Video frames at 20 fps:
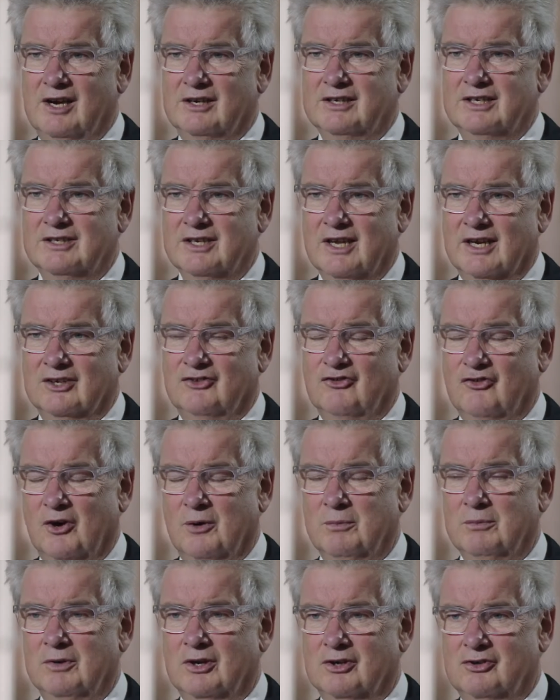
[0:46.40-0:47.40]
architects
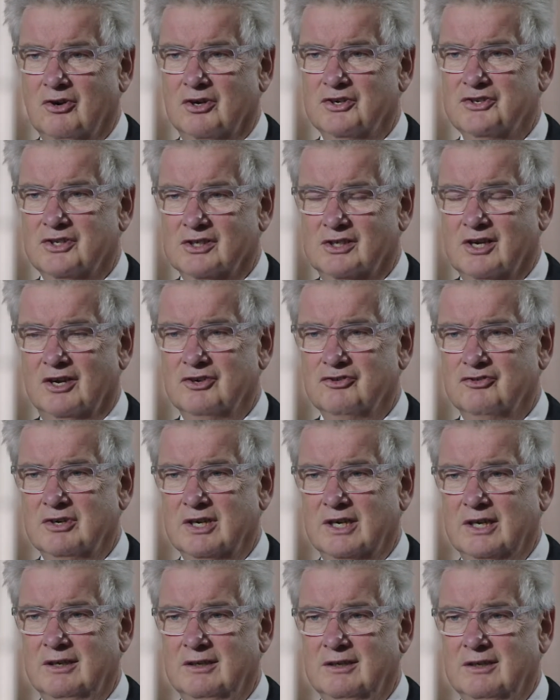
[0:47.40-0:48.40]
from across the
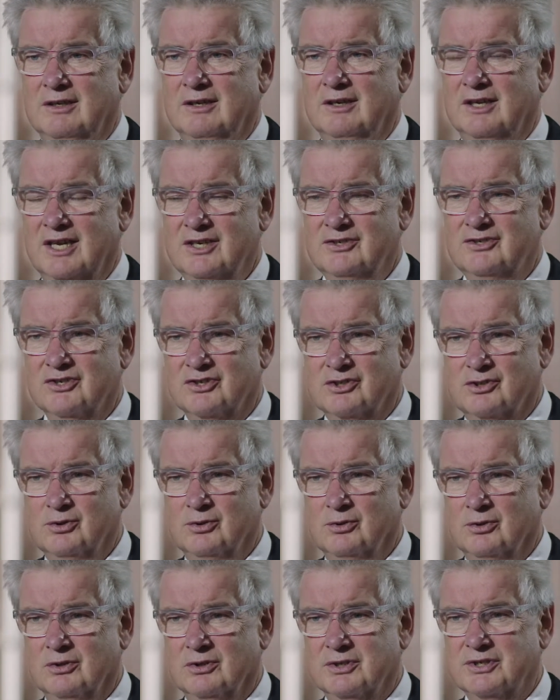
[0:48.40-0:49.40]
country into
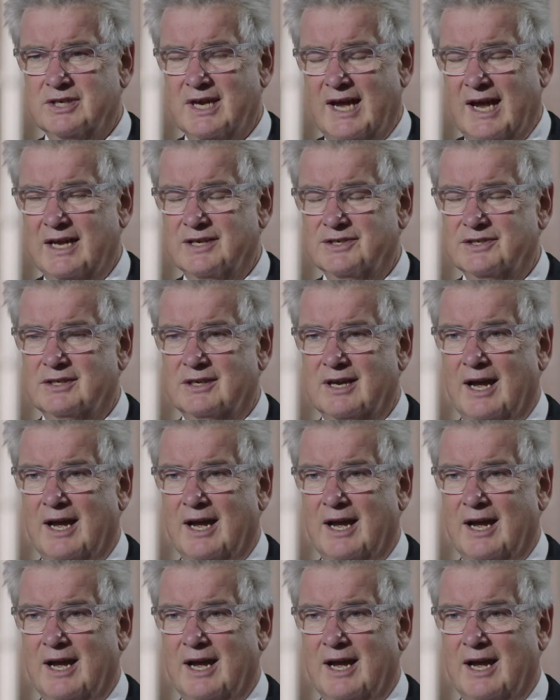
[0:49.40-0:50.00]
schools as